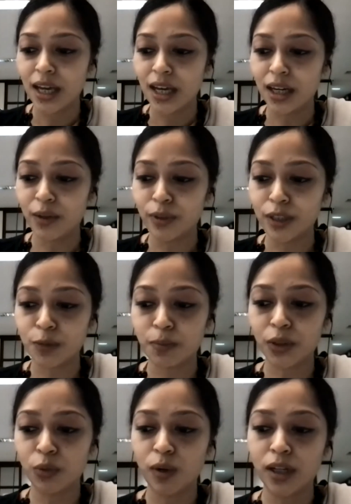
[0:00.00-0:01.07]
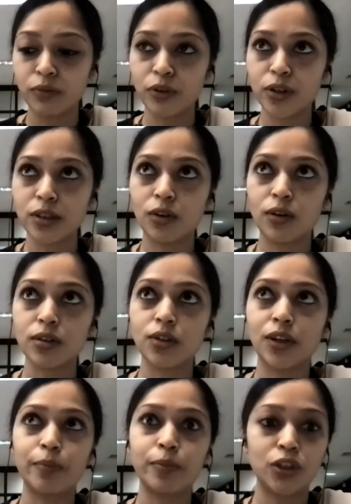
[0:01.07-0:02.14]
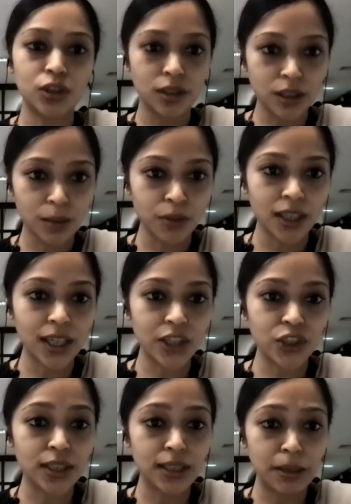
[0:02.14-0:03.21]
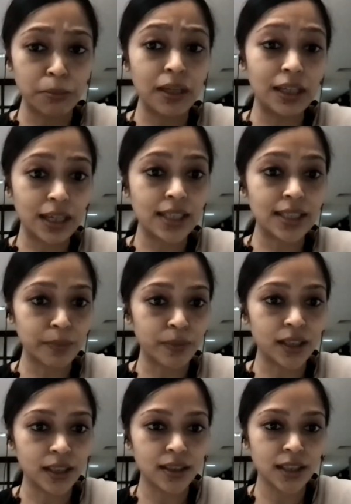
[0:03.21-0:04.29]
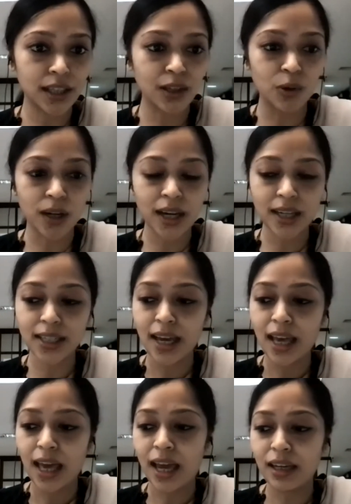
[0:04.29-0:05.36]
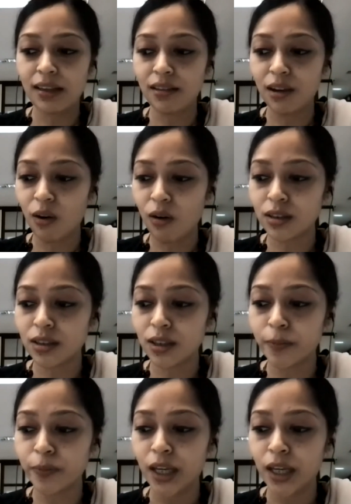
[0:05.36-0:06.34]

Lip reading: With respect to one, of course, cross-collaboration and communication, immediately something that they can look at. And in the long term,